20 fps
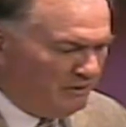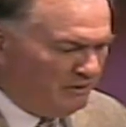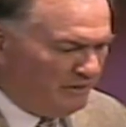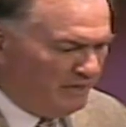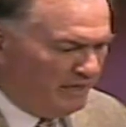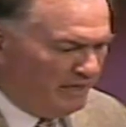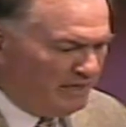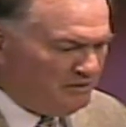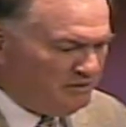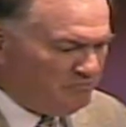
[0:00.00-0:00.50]

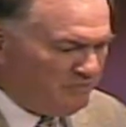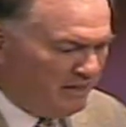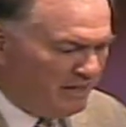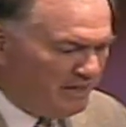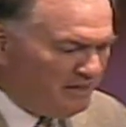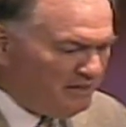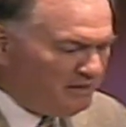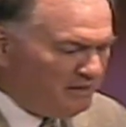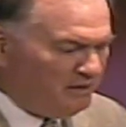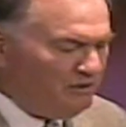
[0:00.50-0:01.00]
He's made
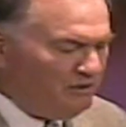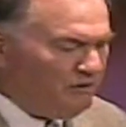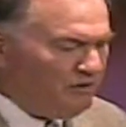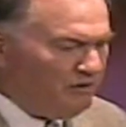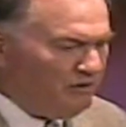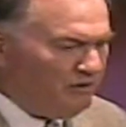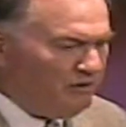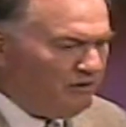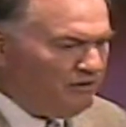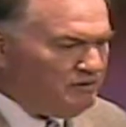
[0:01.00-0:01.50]
it clear to
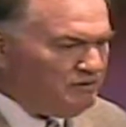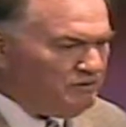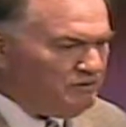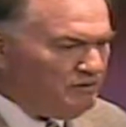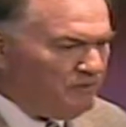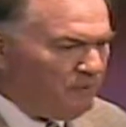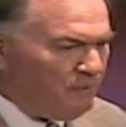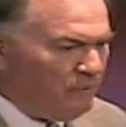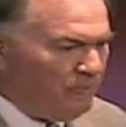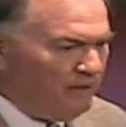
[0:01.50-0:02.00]
us
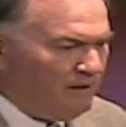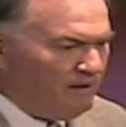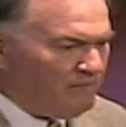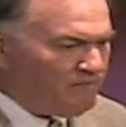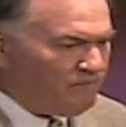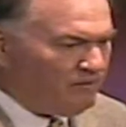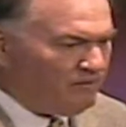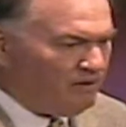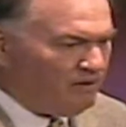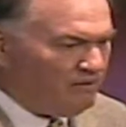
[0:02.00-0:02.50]

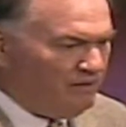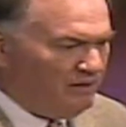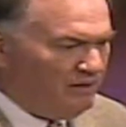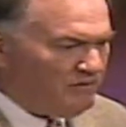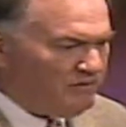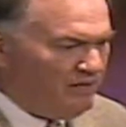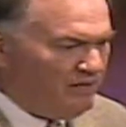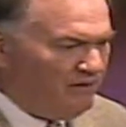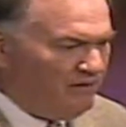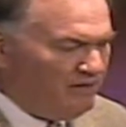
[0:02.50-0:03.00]
that
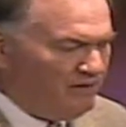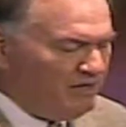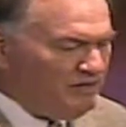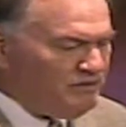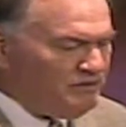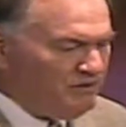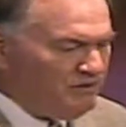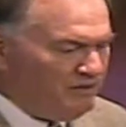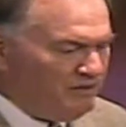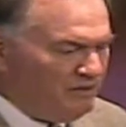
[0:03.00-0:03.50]

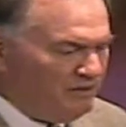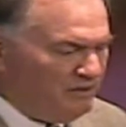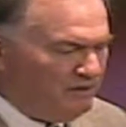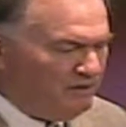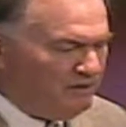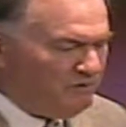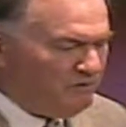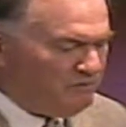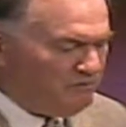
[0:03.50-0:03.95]
salvation is